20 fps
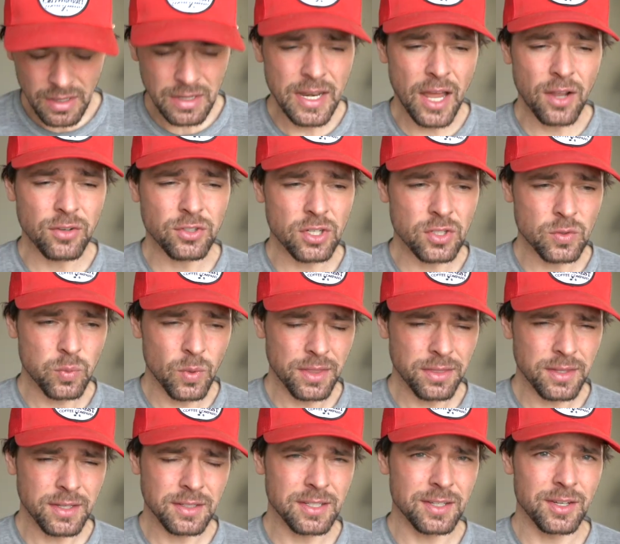Now, just
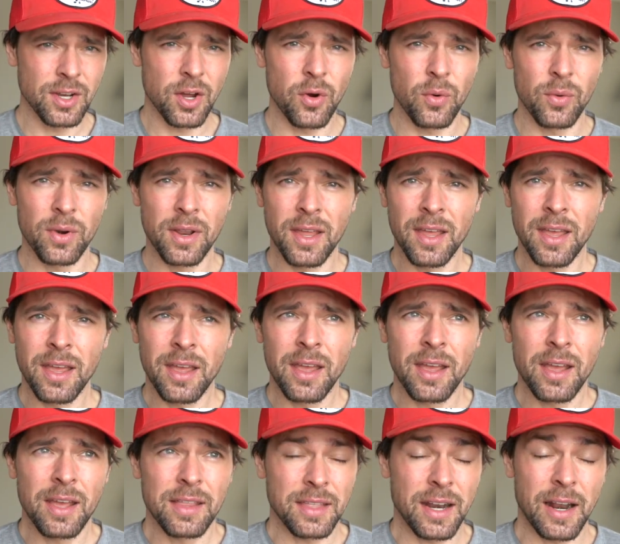one thing to note
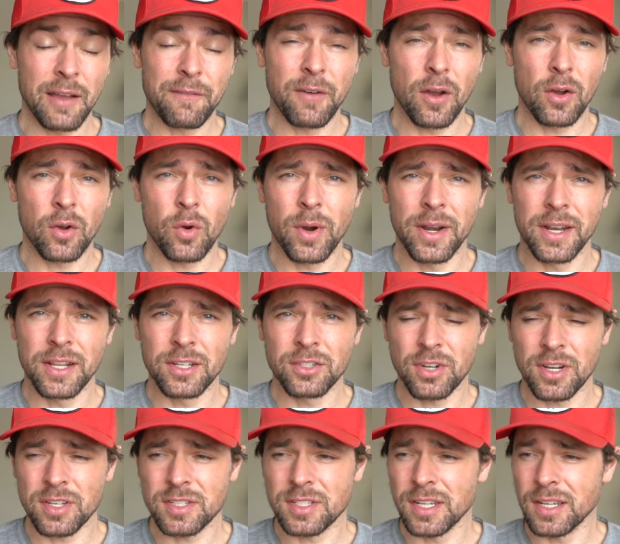that I found quite
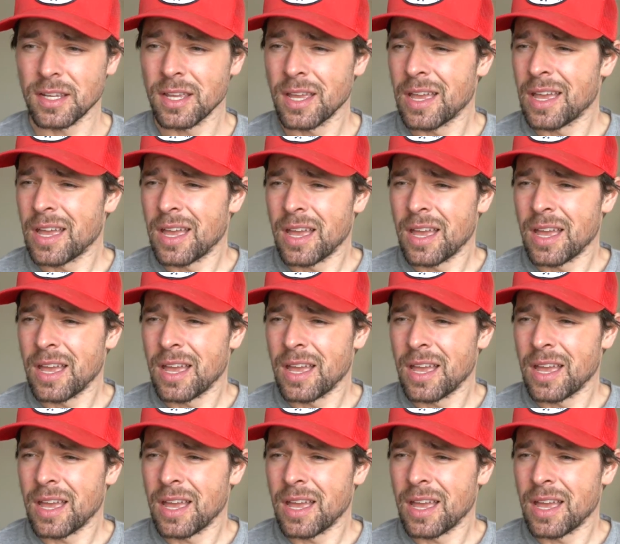interesting.